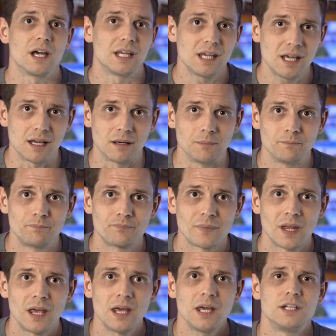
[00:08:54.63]
again.
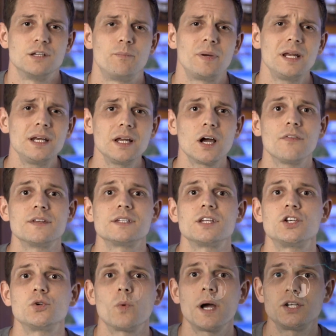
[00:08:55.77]
Depending on the
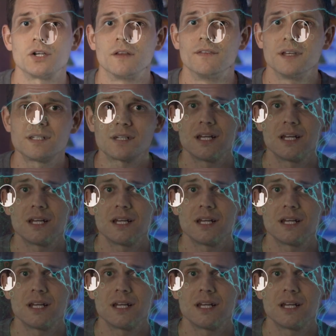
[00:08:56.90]
situation, this